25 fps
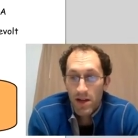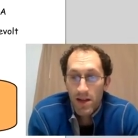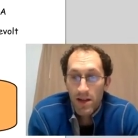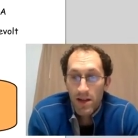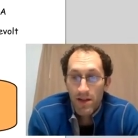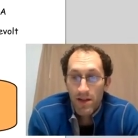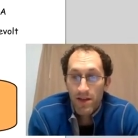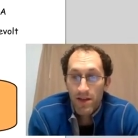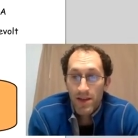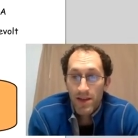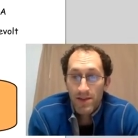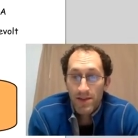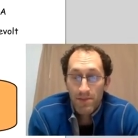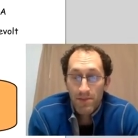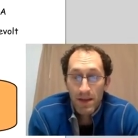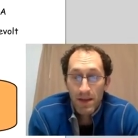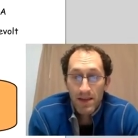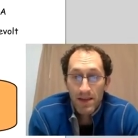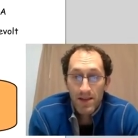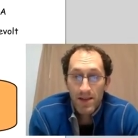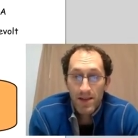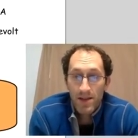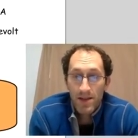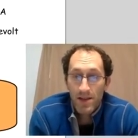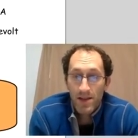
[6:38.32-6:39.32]
This
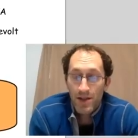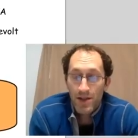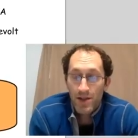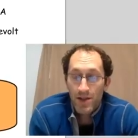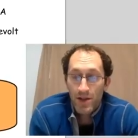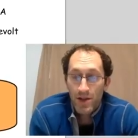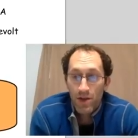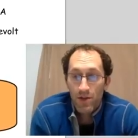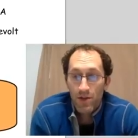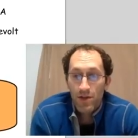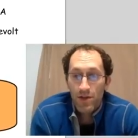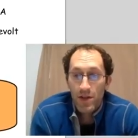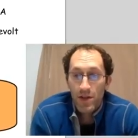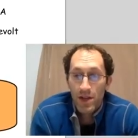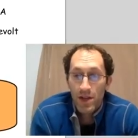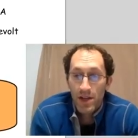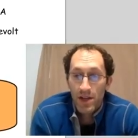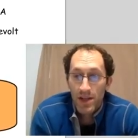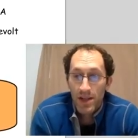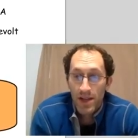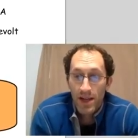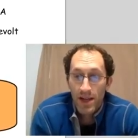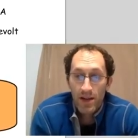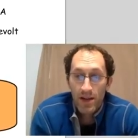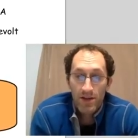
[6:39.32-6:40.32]
basically showed the
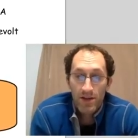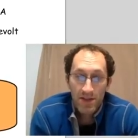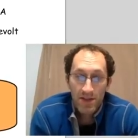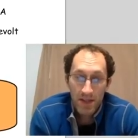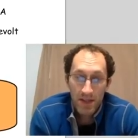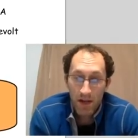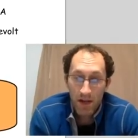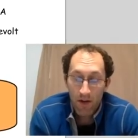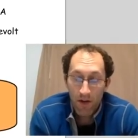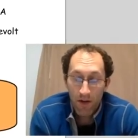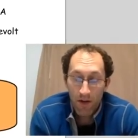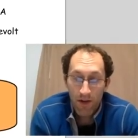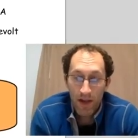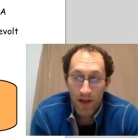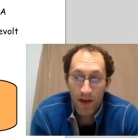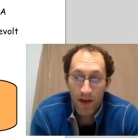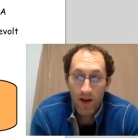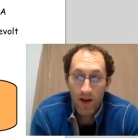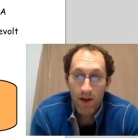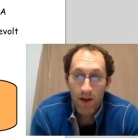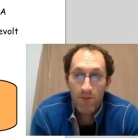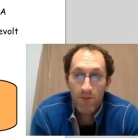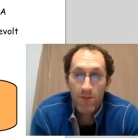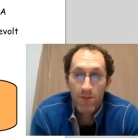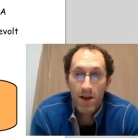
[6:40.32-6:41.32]
entire South that
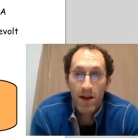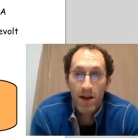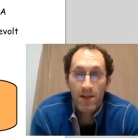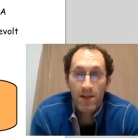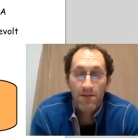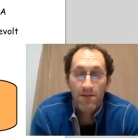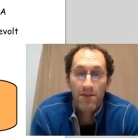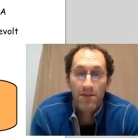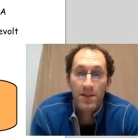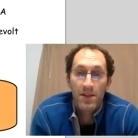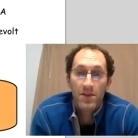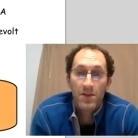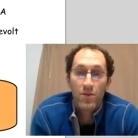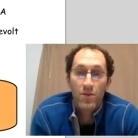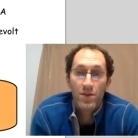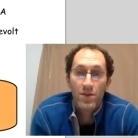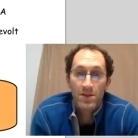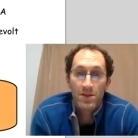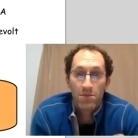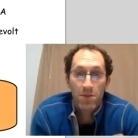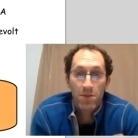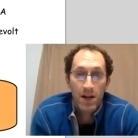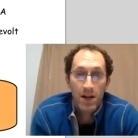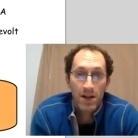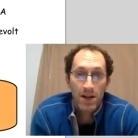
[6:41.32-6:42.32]
armed conflict was
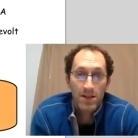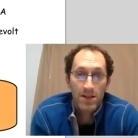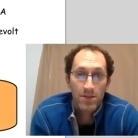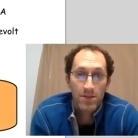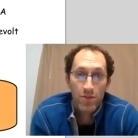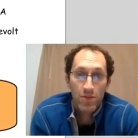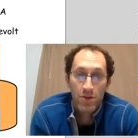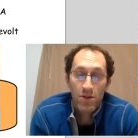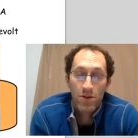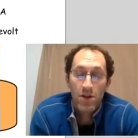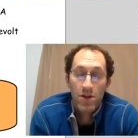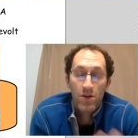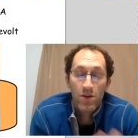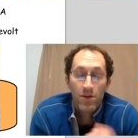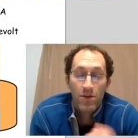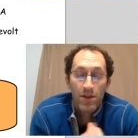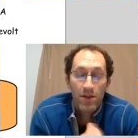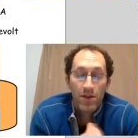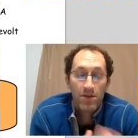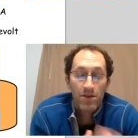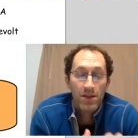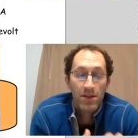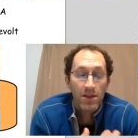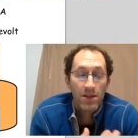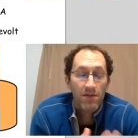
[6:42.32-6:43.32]
impossible.
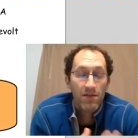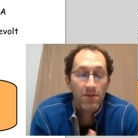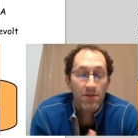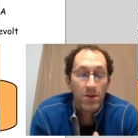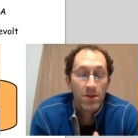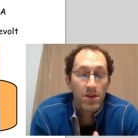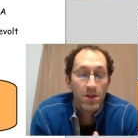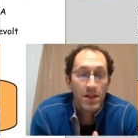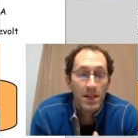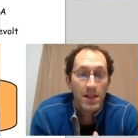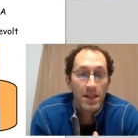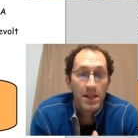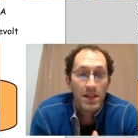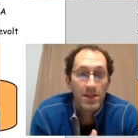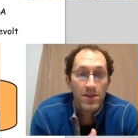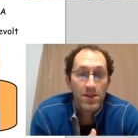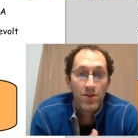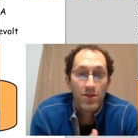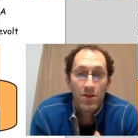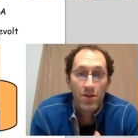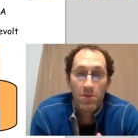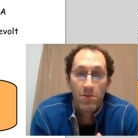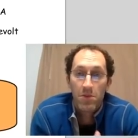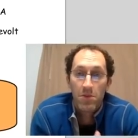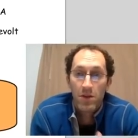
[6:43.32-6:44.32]
Without the ability to
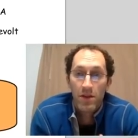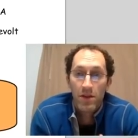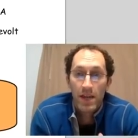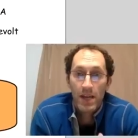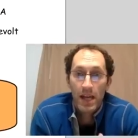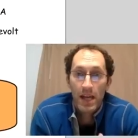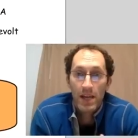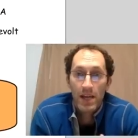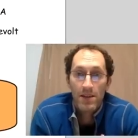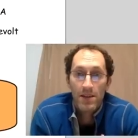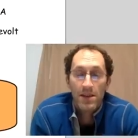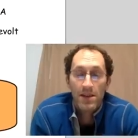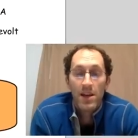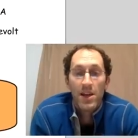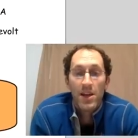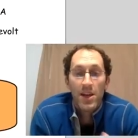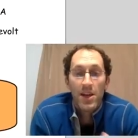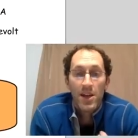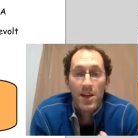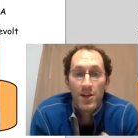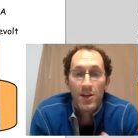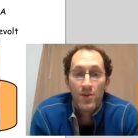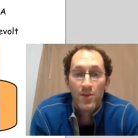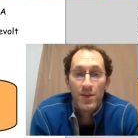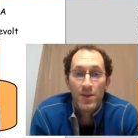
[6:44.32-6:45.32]
communicate
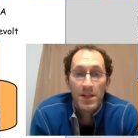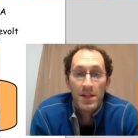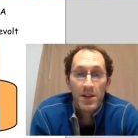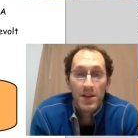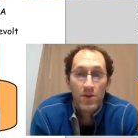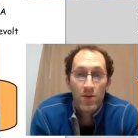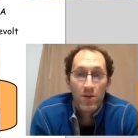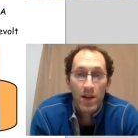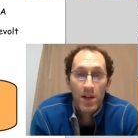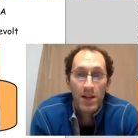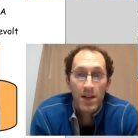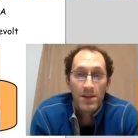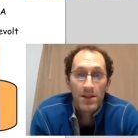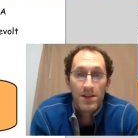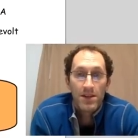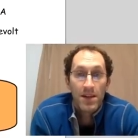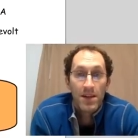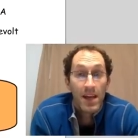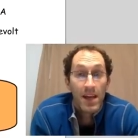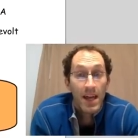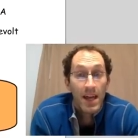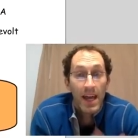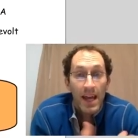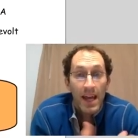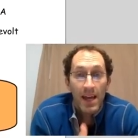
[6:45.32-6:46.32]
and read and write,
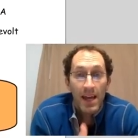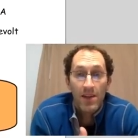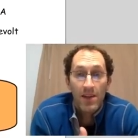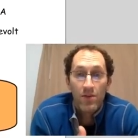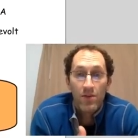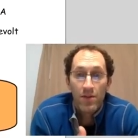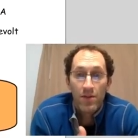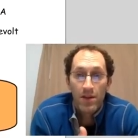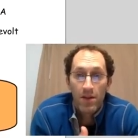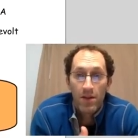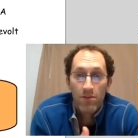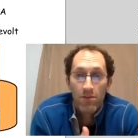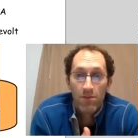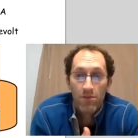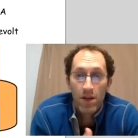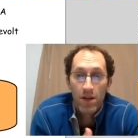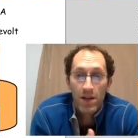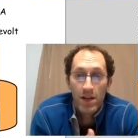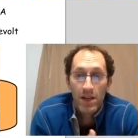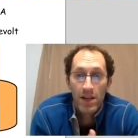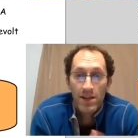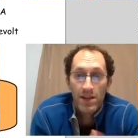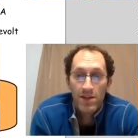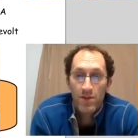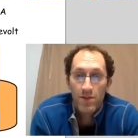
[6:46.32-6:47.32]
and without
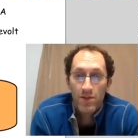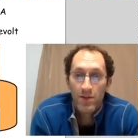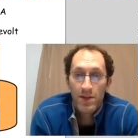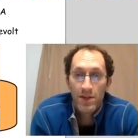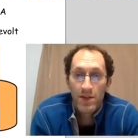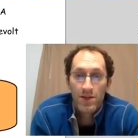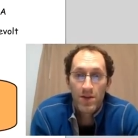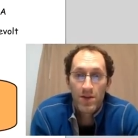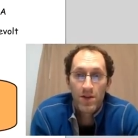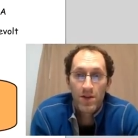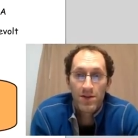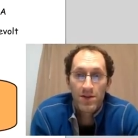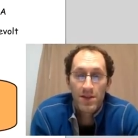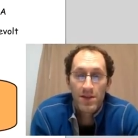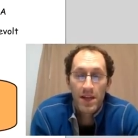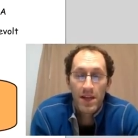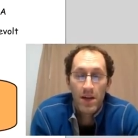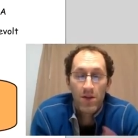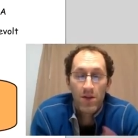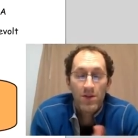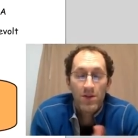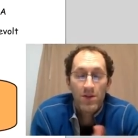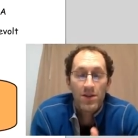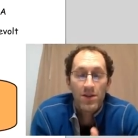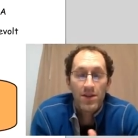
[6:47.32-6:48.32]
money as a resource,
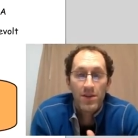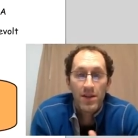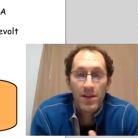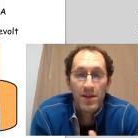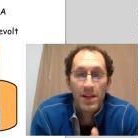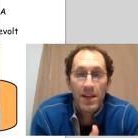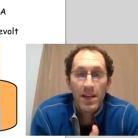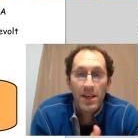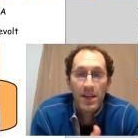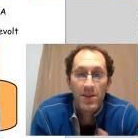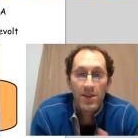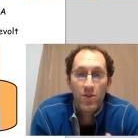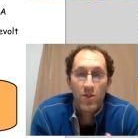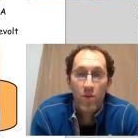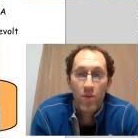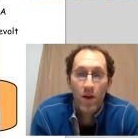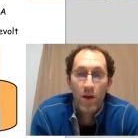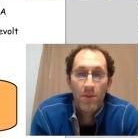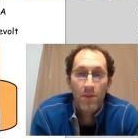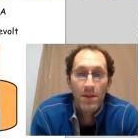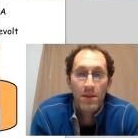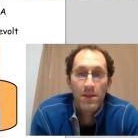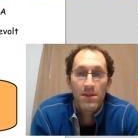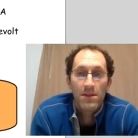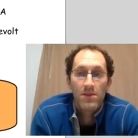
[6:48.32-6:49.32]
how are you going to get
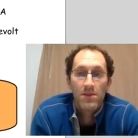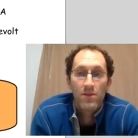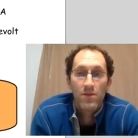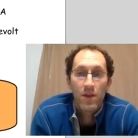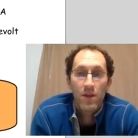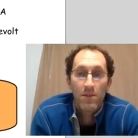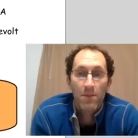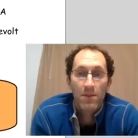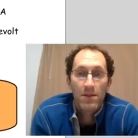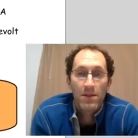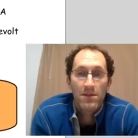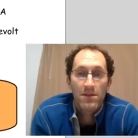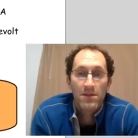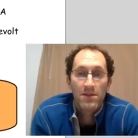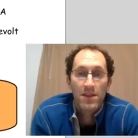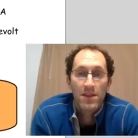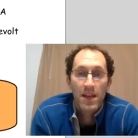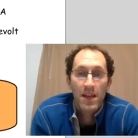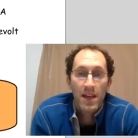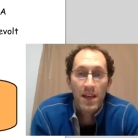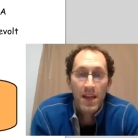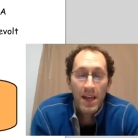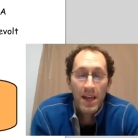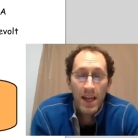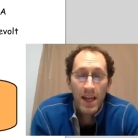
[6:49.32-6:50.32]
the weapons
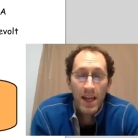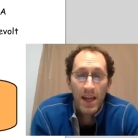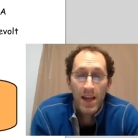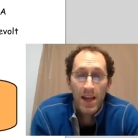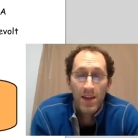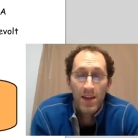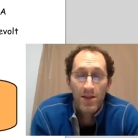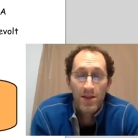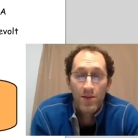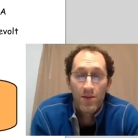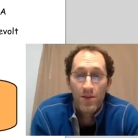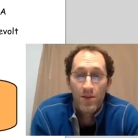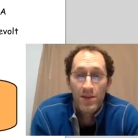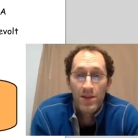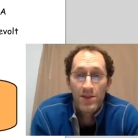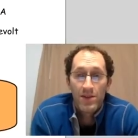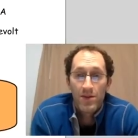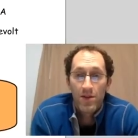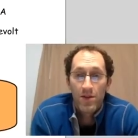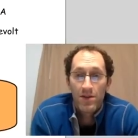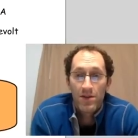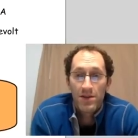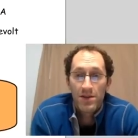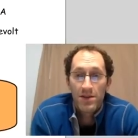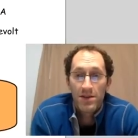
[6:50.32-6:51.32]
and the
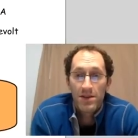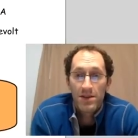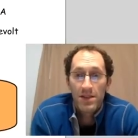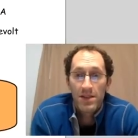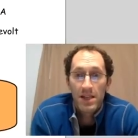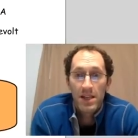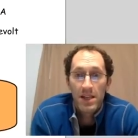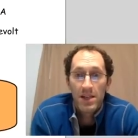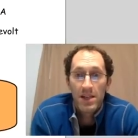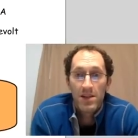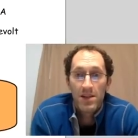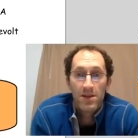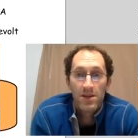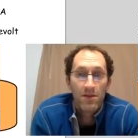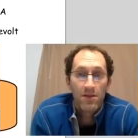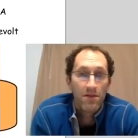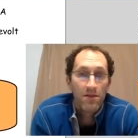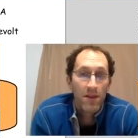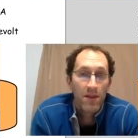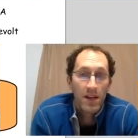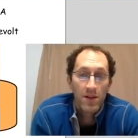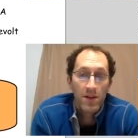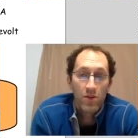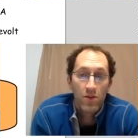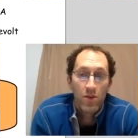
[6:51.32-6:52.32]
resources needed to
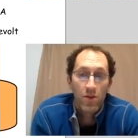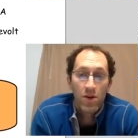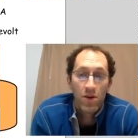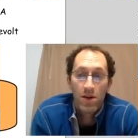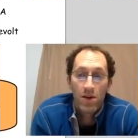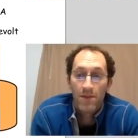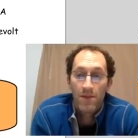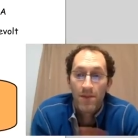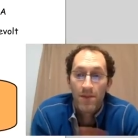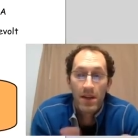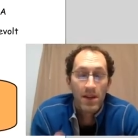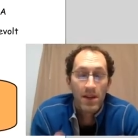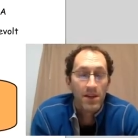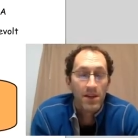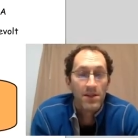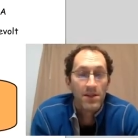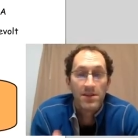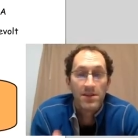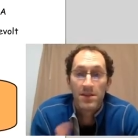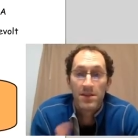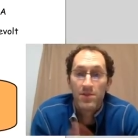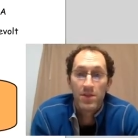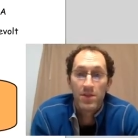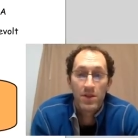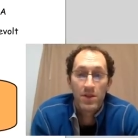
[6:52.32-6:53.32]
fight a war? You
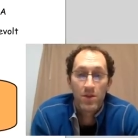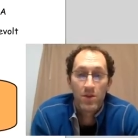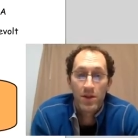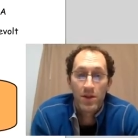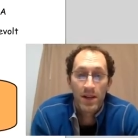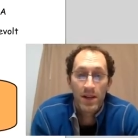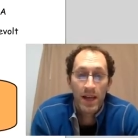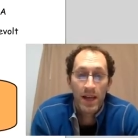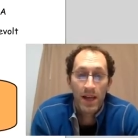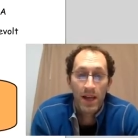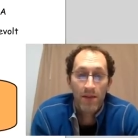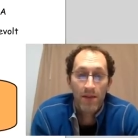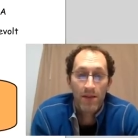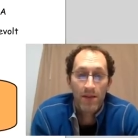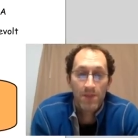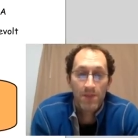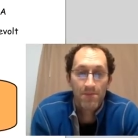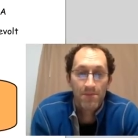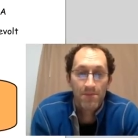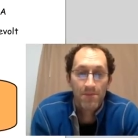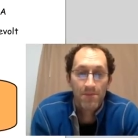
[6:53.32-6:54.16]
simply wouldn't have it.